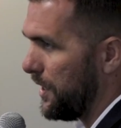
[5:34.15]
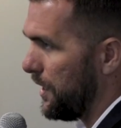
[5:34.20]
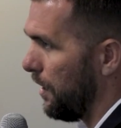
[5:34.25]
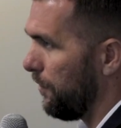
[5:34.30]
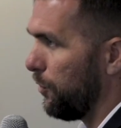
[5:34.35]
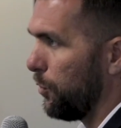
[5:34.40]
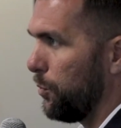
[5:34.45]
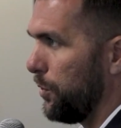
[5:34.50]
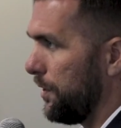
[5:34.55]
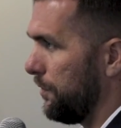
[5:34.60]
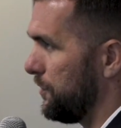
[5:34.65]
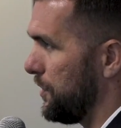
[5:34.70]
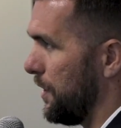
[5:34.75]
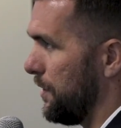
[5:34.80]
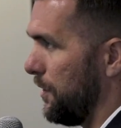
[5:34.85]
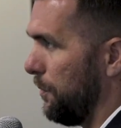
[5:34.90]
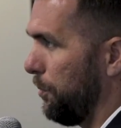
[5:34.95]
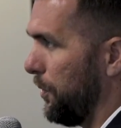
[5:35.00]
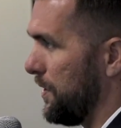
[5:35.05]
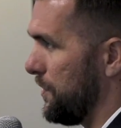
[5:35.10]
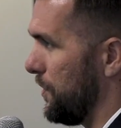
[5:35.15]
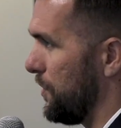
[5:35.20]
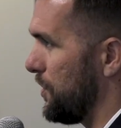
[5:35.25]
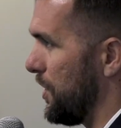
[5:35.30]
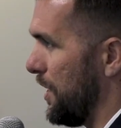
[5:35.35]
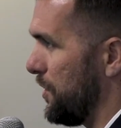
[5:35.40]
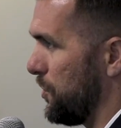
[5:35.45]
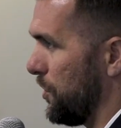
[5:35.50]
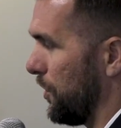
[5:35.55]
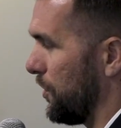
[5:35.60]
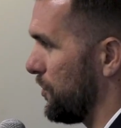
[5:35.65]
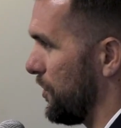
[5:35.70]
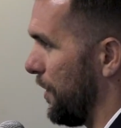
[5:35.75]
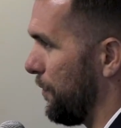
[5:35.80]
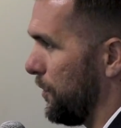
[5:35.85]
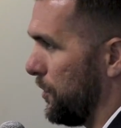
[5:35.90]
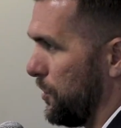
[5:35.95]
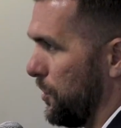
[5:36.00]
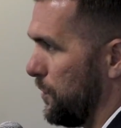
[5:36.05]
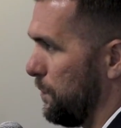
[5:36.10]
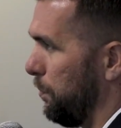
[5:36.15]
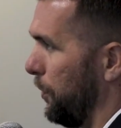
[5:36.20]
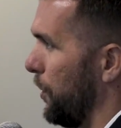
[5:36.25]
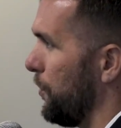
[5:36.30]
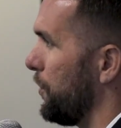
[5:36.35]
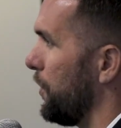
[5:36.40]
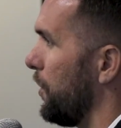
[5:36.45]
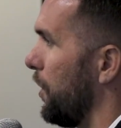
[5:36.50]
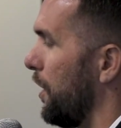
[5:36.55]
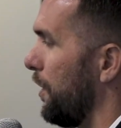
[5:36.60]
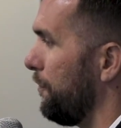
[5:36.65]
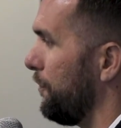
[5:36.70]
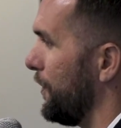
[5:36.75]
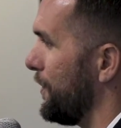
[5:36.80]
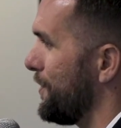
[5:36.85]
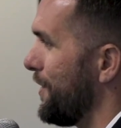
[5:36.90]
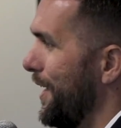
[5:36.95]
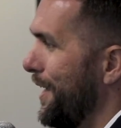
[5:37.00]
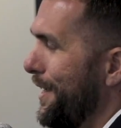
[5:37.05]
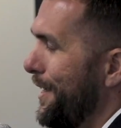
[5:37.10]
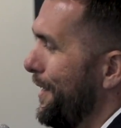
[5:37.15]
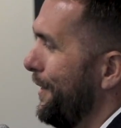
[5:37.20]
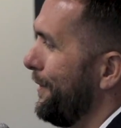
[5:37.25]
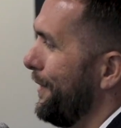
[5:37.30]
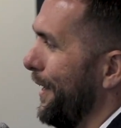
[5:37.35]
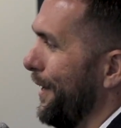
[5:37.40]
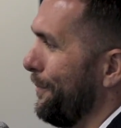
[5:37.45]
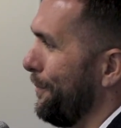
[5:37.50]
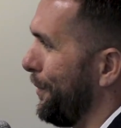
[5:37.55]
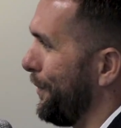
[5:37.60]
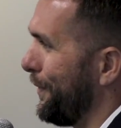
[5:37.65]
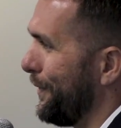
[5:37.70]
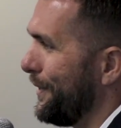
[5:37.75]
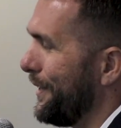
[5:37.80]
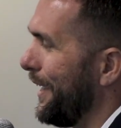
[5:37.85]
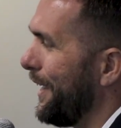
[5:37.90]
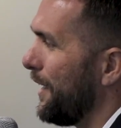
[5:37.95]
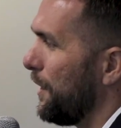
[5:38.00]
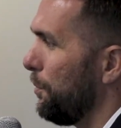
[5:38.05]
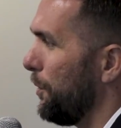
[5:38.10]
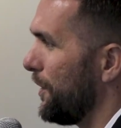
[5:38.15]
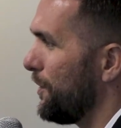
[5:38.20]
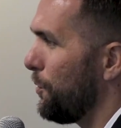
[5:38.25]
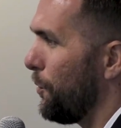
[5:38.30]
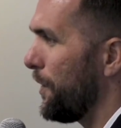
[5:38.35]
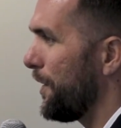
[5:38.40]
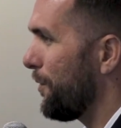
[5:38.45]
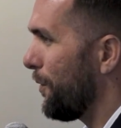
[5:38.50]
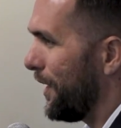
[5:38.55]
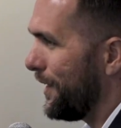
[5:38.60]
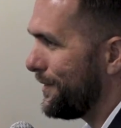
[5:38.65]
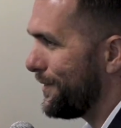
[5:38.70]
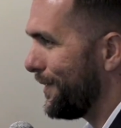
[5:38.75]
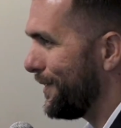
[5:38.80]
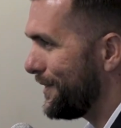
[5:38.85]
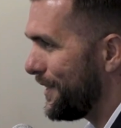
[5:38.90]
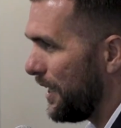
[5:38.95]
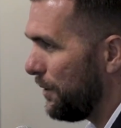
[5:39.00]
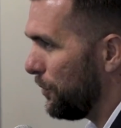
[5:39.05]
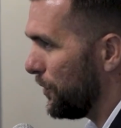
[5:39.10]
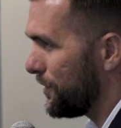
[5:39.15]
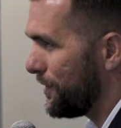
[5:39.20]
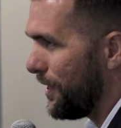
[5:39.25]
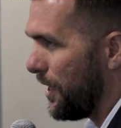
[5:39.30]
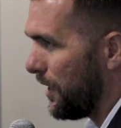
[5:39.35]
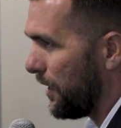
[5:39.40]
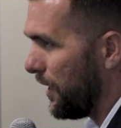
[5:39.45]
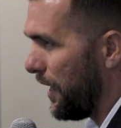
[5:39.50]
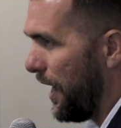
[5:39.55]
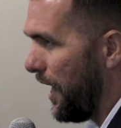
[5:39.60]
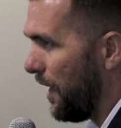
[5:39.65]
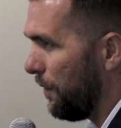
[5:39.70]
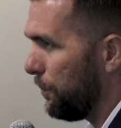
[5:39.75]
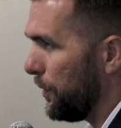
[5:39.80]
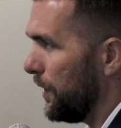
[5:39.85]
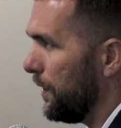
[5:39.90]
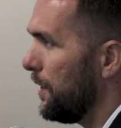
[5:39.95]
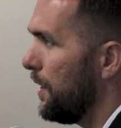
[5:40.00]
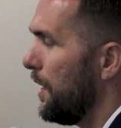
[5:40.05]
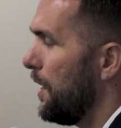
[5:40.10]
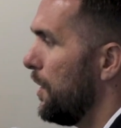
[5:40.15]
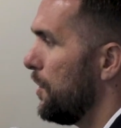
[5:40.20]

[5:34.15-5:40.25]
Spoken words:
I never would have done the presentation, because I would have just blown it off as, now they got to bring 20 grand to the table. It's not going to happen.